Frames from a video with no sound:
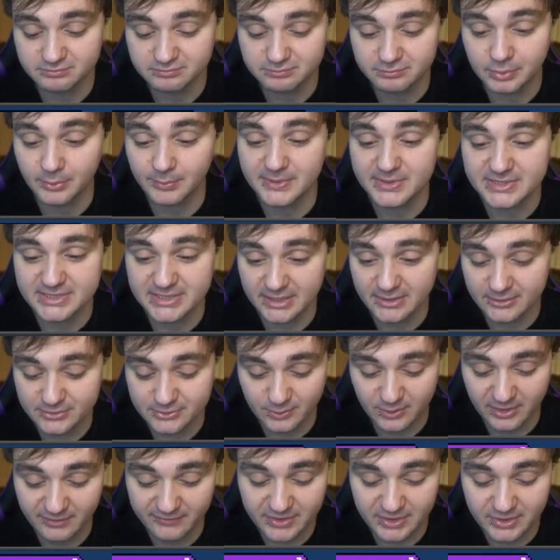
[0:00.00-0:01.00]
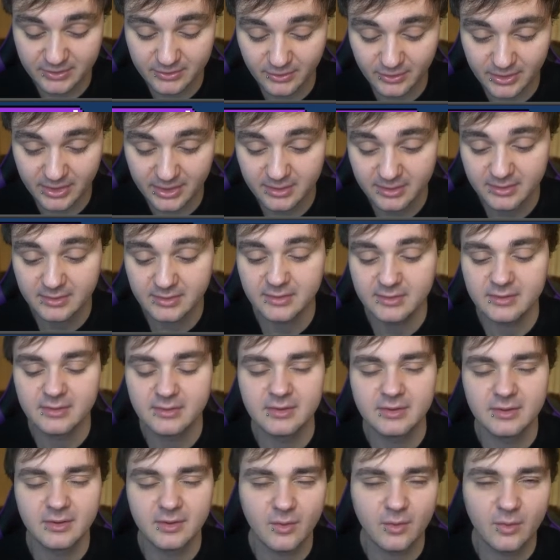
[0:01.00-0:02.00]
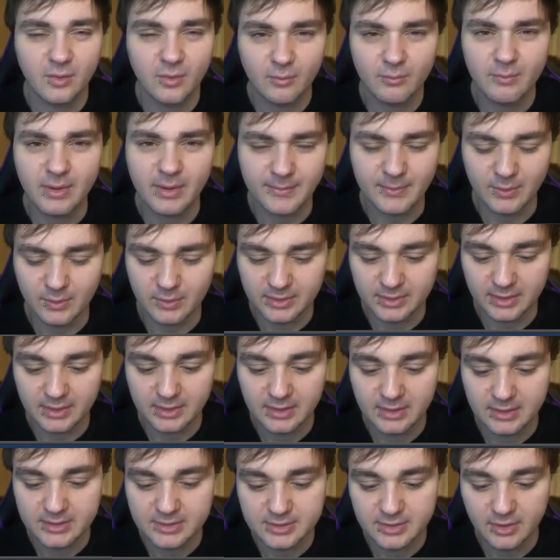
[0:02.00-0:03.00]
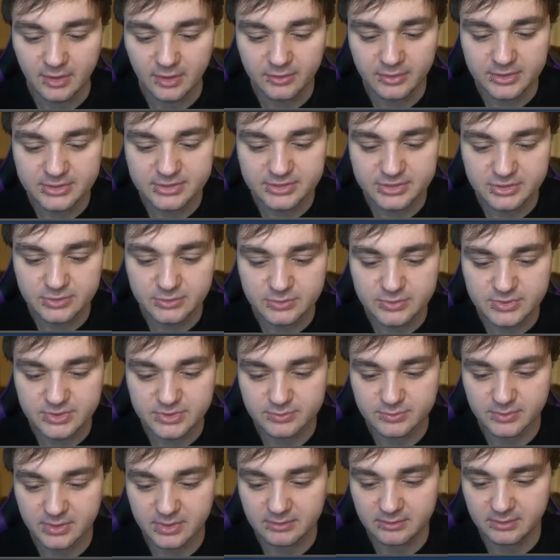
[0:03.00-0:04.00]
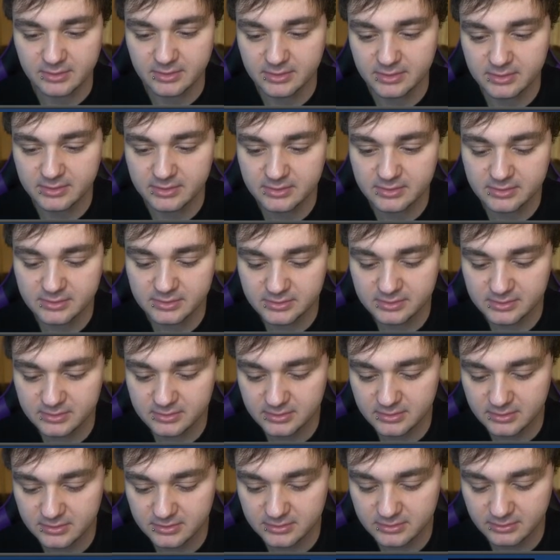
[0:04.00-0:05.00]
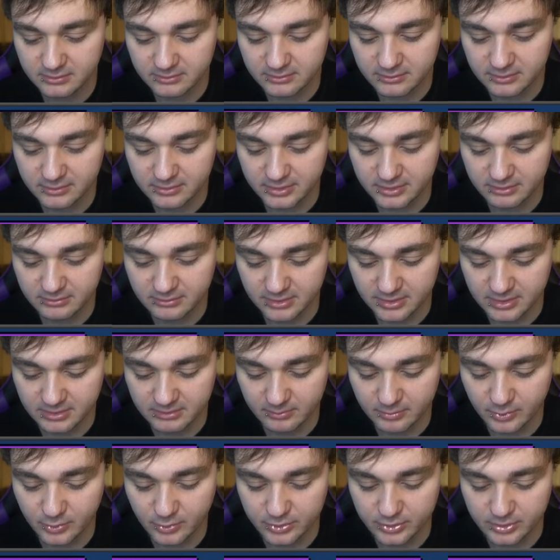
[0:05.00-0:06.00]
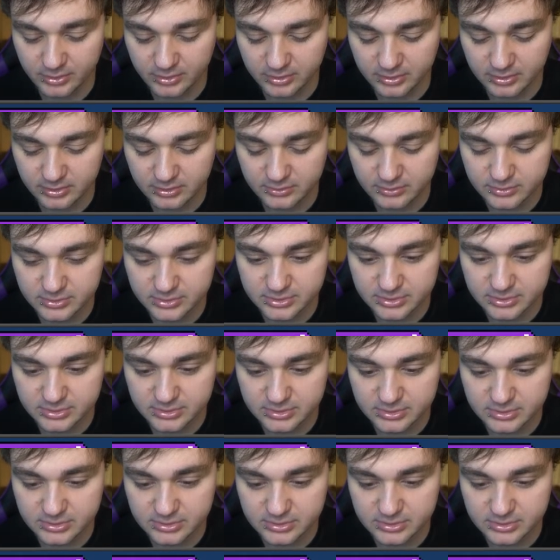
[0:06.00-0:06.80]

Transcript: Puppet Tails, whatever you call it. Maybe one day. Oh, there's news as well. Uh, not, nothing really important on the news.